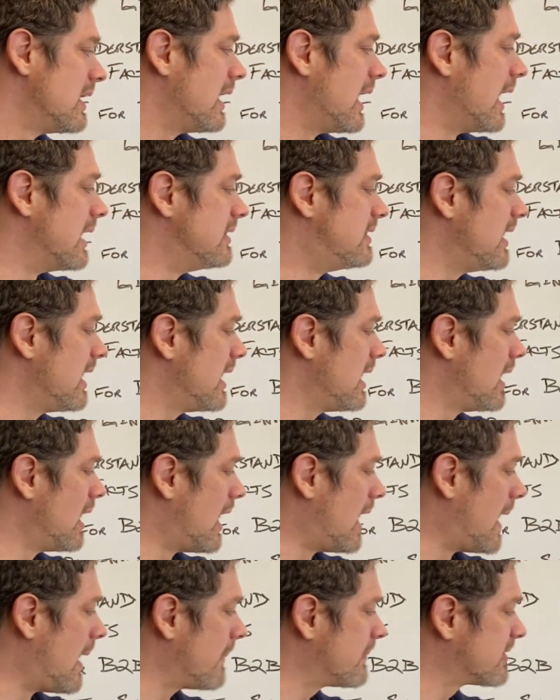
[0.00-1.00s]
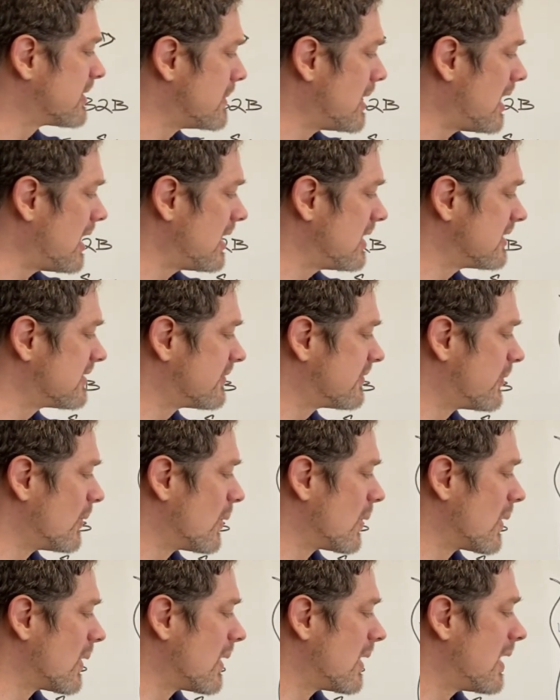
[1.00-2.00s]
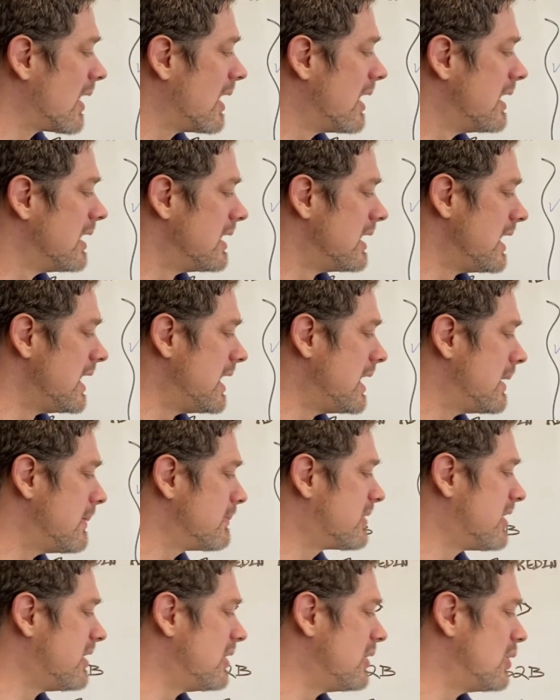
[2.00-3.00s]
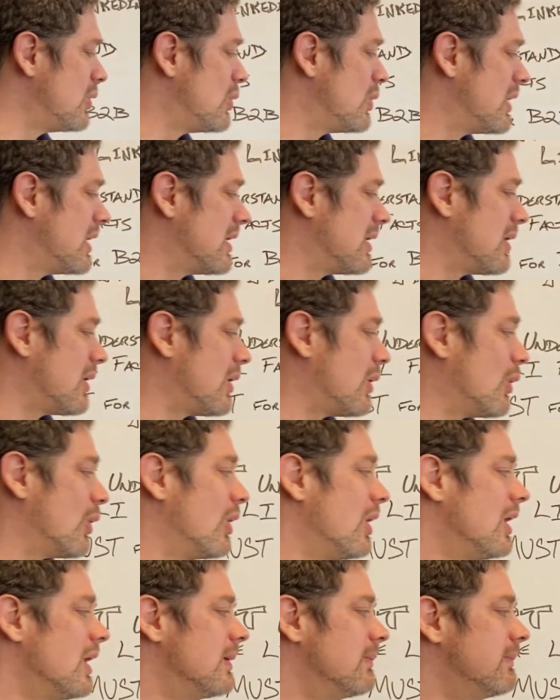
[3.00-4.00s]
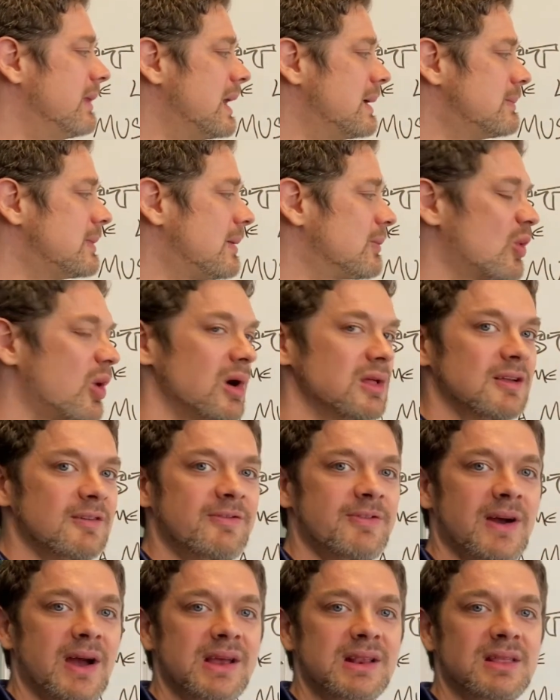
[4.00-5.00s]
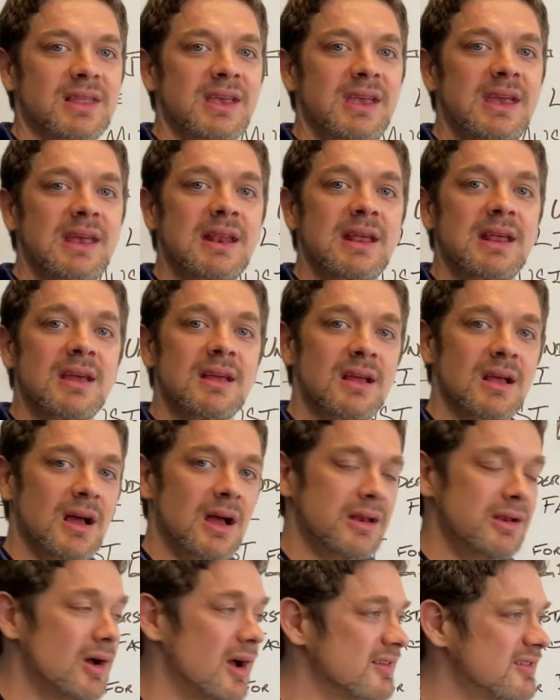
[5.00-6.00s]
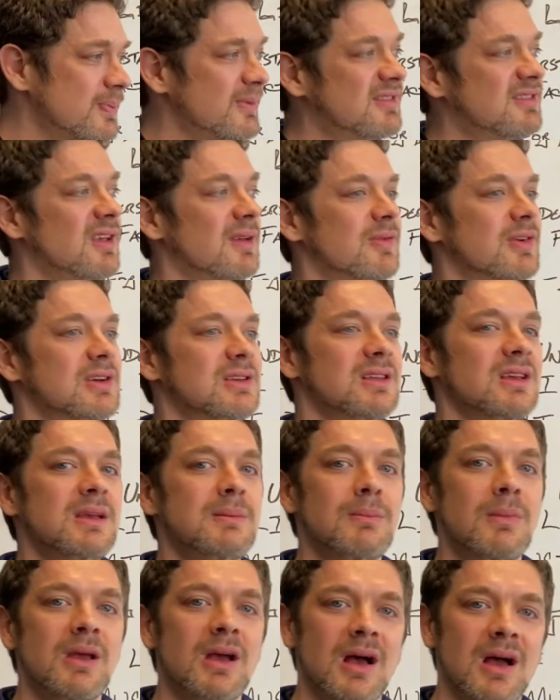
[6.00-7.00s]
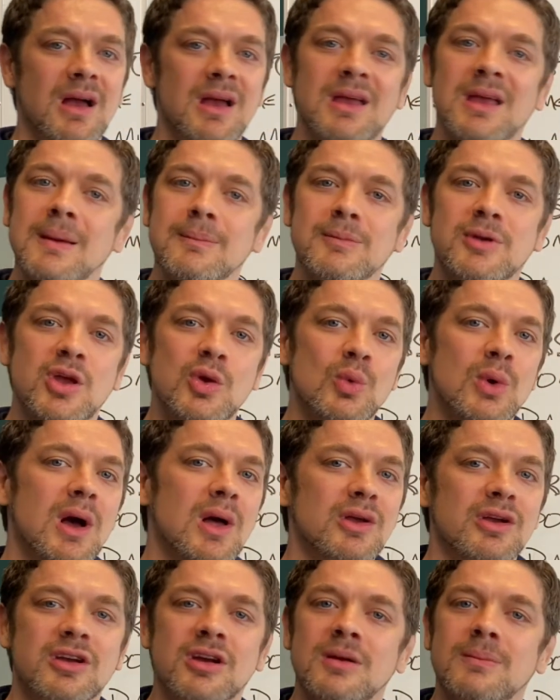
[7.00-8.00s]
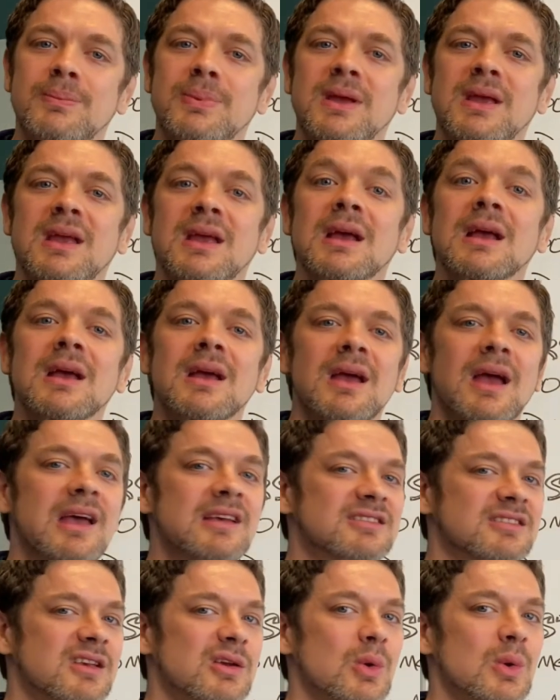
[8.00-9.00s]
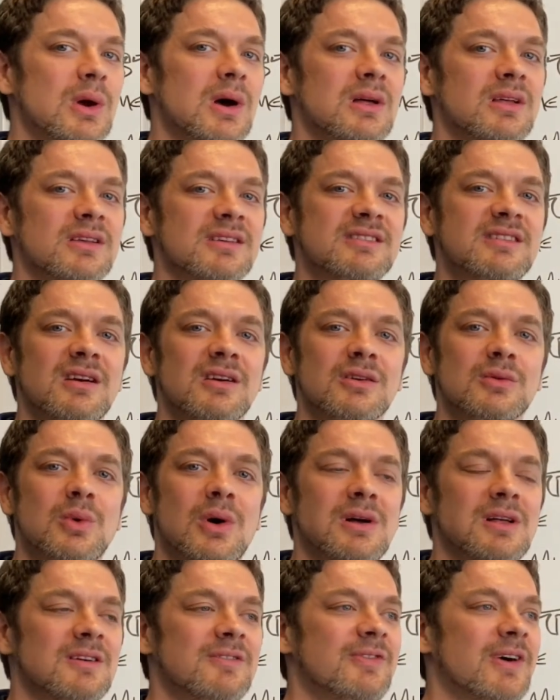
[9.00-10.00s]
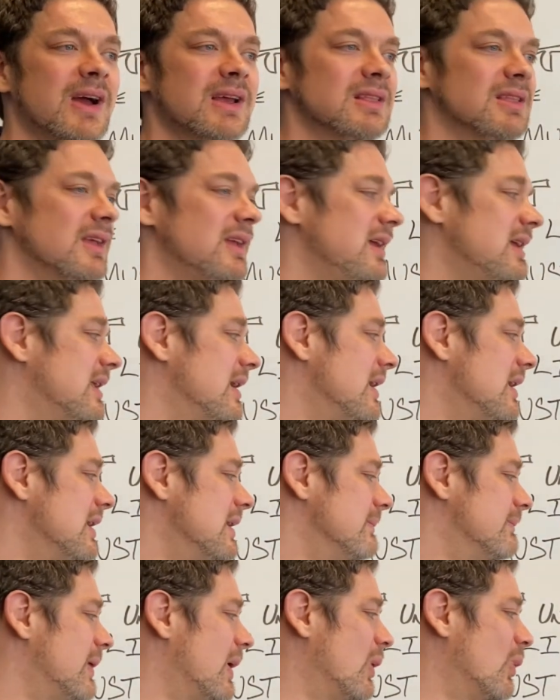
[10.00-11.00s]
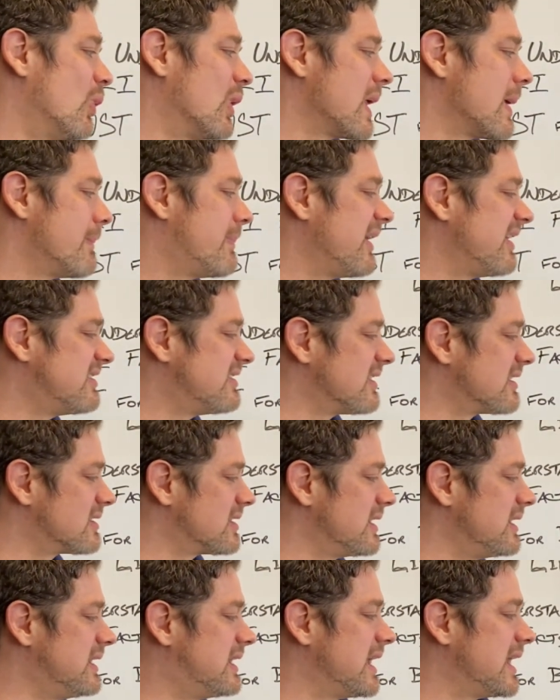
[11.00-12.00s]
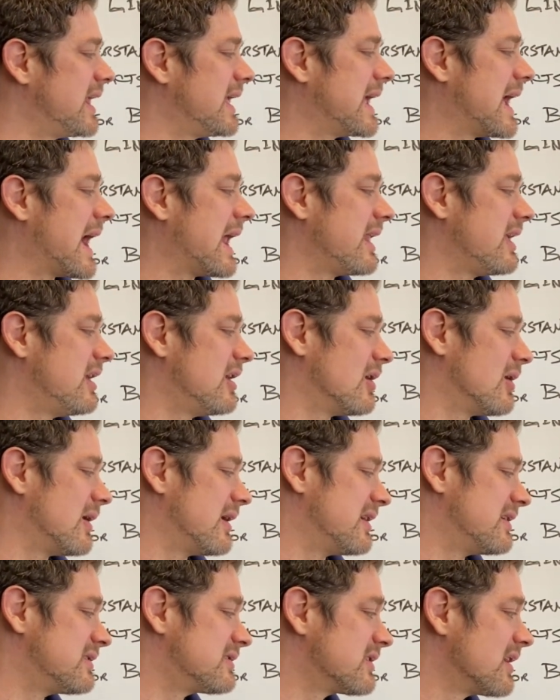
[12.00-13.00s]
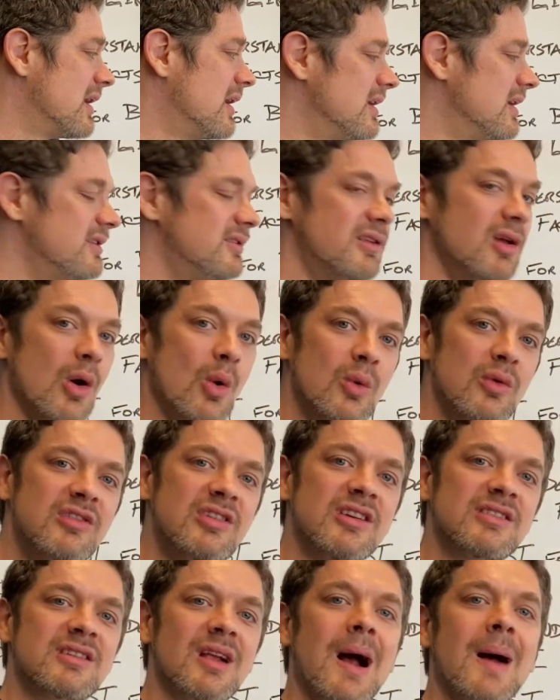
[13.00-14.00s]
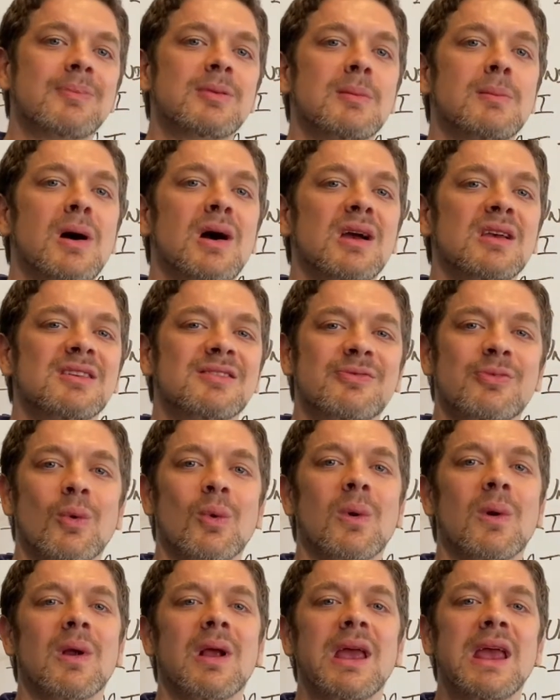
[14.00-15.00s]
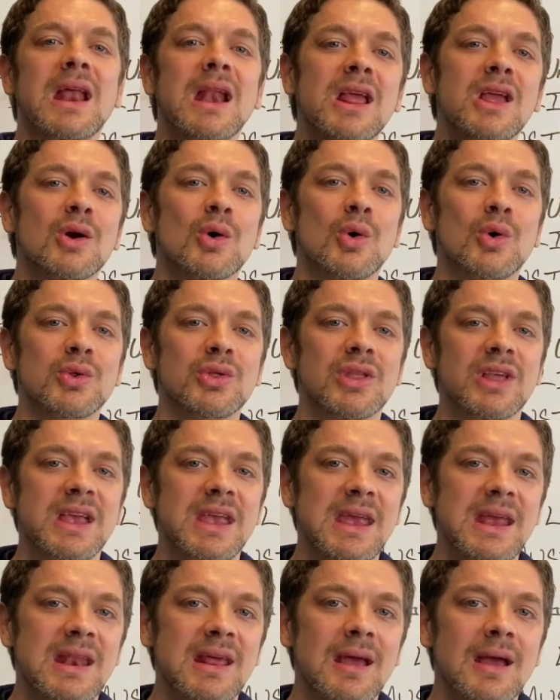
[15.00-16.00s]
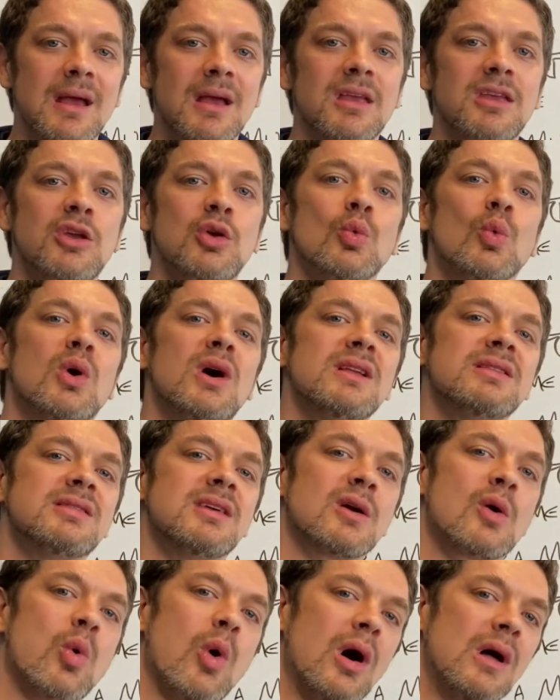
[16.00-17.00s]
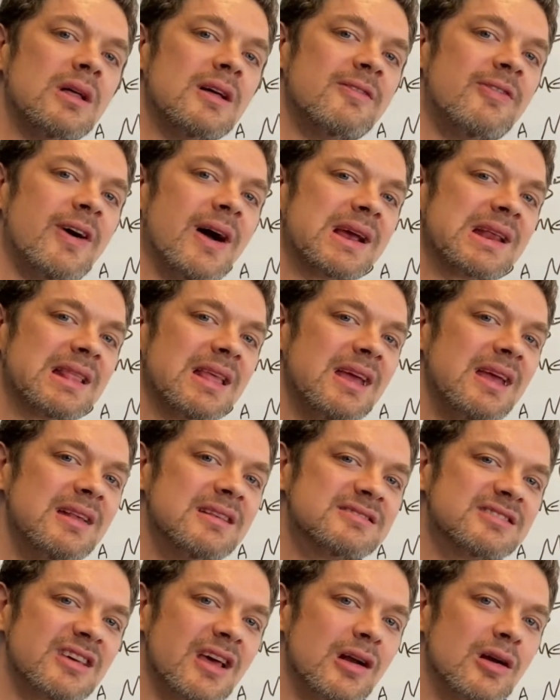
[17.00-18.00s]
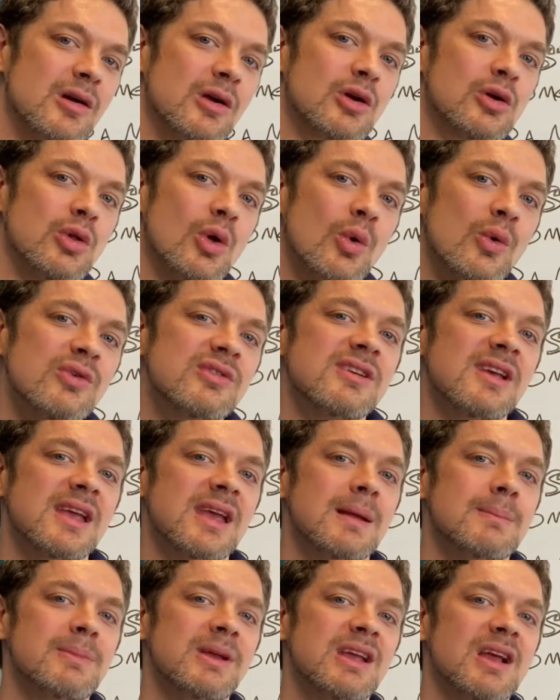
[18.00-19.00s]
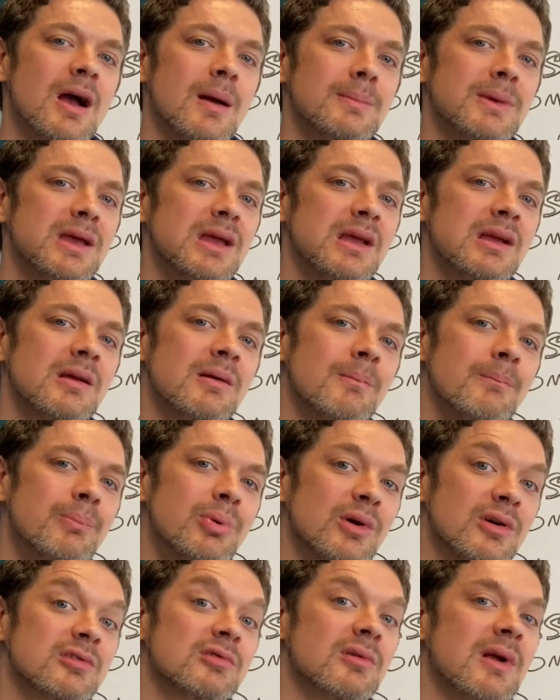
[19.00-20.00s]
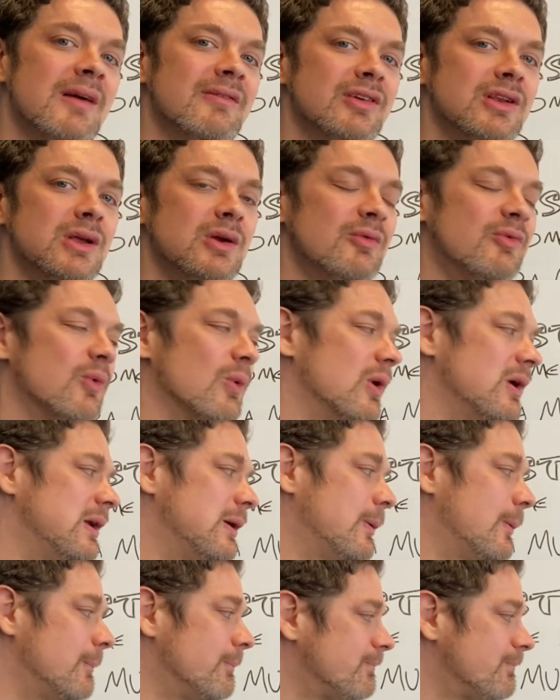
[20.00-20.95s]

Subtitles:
And then optimize for MQL, minimum qualified lead. Not specifically MQL, it could be SQL, a sales qualified lead. But what I'm basically getting at here is don't just optimize for any old lead. You want the qualified leads that are closing and becoming booked revenue for you.